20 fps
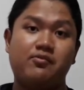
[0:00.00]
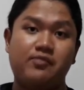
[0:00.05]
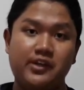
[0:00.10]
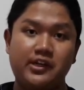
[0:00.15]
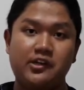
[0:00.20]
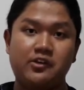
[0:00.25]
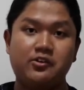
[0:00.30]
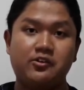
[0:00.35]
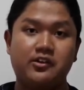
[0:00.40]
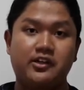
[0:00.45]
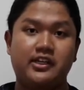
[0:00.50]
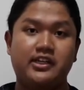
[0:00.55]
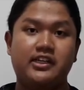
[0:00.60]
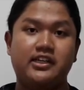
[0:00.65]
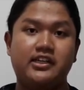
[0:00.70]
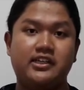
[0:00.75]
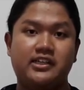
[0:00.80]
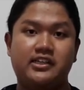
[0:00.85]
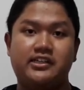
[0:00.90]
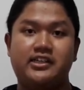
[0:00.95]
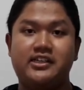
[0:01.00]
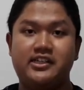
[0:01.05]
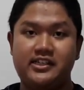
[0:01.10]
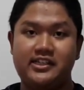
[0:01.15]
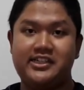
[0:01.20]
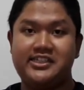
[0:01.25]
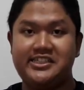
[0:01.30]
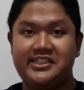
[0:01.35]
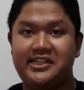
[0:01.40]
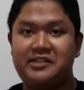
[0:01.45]
video in the
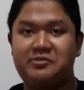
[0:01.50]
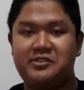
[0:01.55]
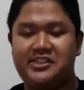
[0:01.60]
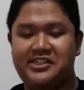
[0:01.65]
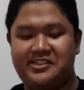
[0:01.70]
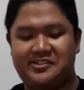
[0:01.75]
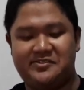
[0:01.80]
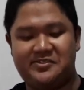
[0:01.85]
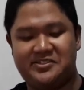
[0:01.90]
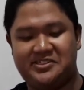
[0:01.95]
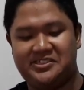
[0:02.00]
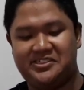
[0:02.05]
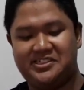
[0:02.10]
description.